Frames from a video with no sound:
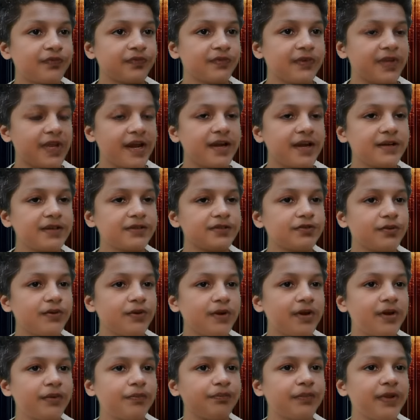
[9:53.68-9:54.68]
are so
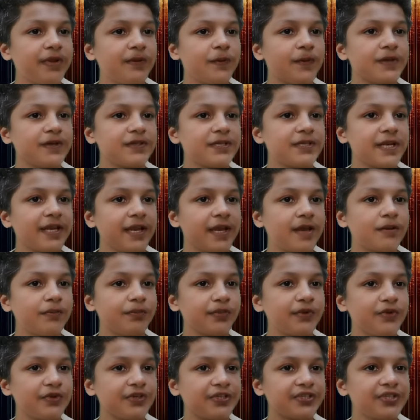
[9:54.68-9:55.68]
obviously
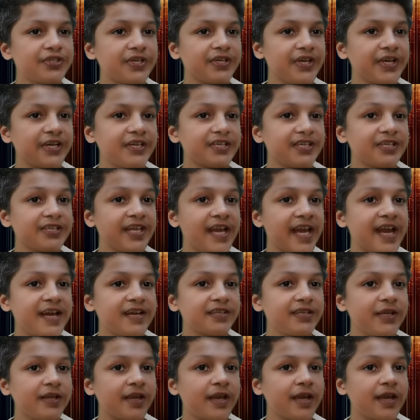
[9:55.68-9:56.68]
computer generated that
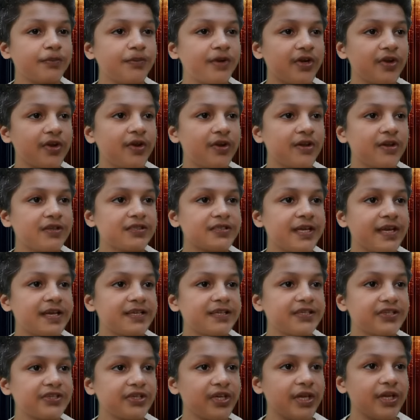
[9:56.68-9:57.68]
they come across as
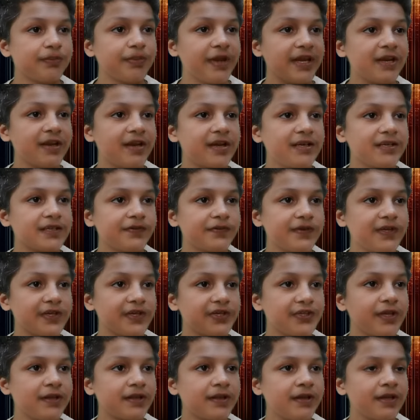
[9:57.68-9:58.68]
cheap and
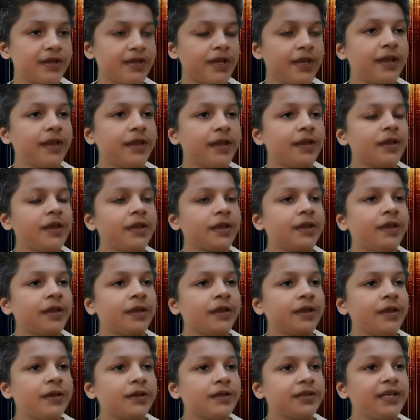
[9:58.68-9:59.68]
artificial.
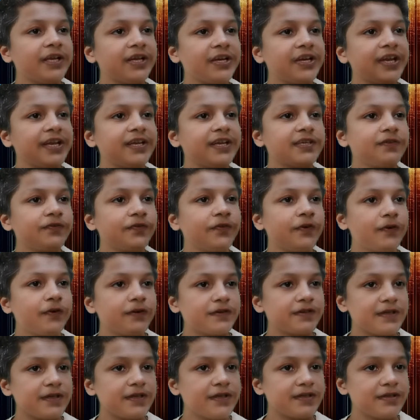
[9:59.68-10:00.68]
The creative
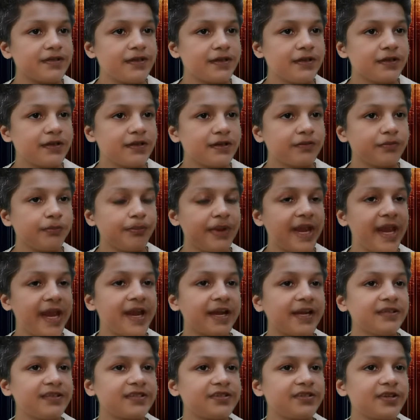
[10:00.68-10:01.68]
forces
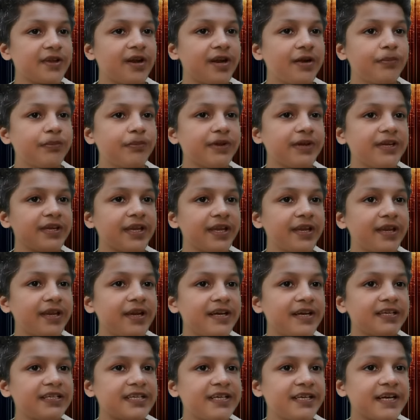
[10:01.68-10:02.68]
behind The Scorpion King are
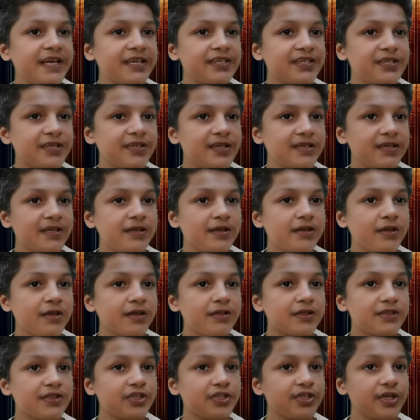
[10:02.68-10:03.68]
director
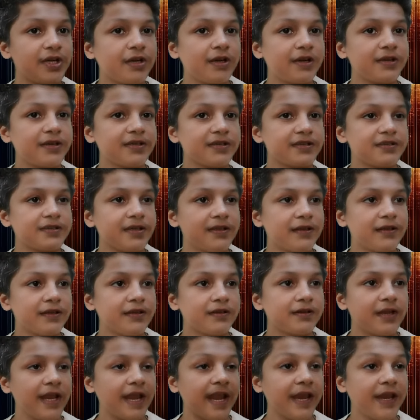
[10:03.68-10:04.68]
Chuck Russell
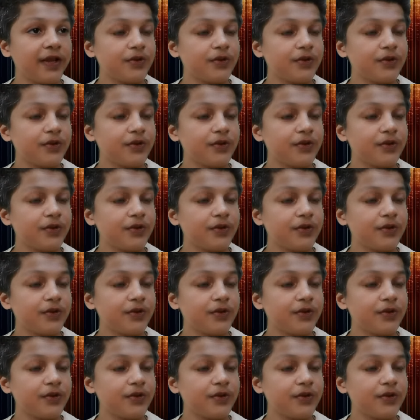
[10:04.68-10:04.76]
and